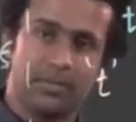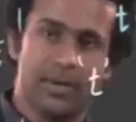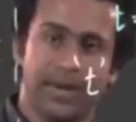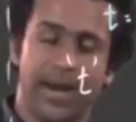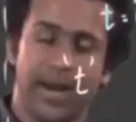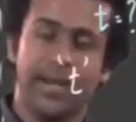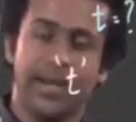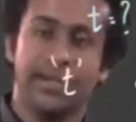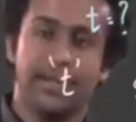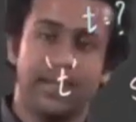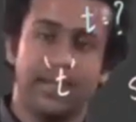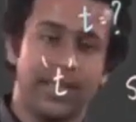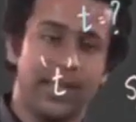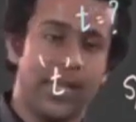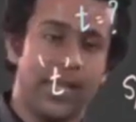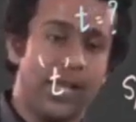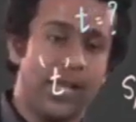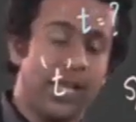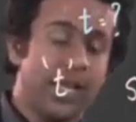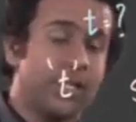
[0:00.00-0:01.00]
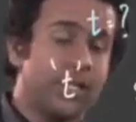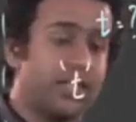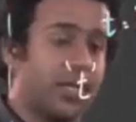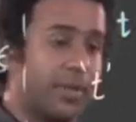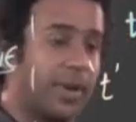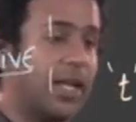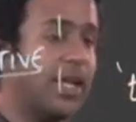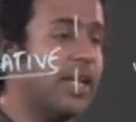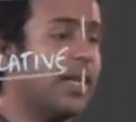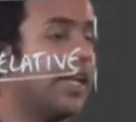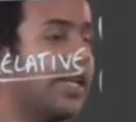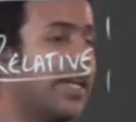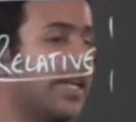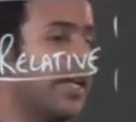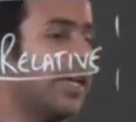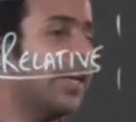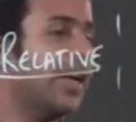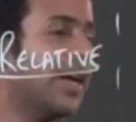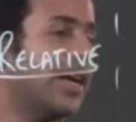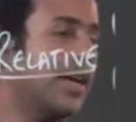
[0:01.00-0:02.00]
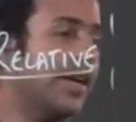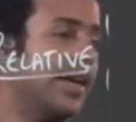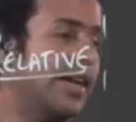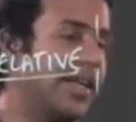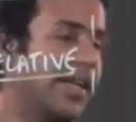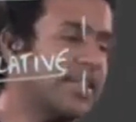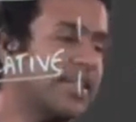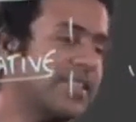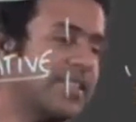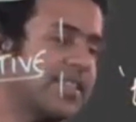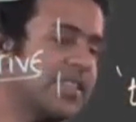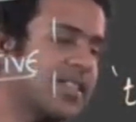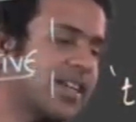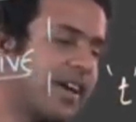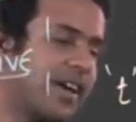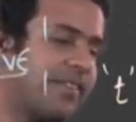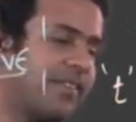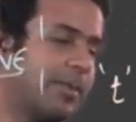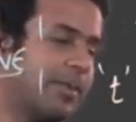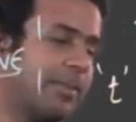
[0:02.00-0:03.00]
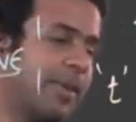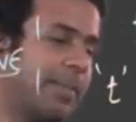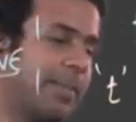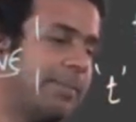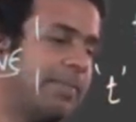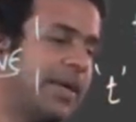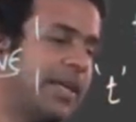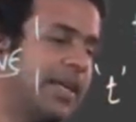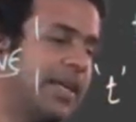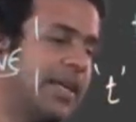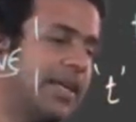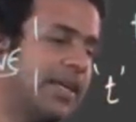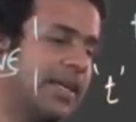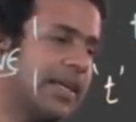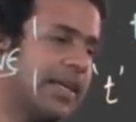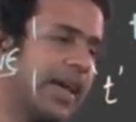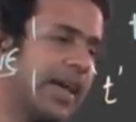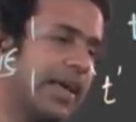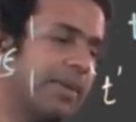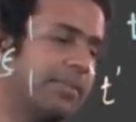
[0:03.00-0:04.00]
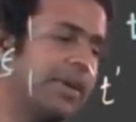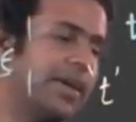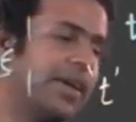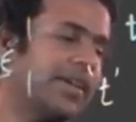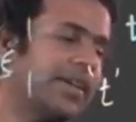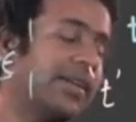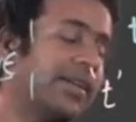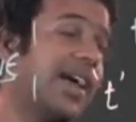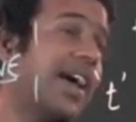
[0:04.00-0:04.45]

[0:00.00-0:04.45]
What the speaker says: right? Similarly, distance covered by B can be written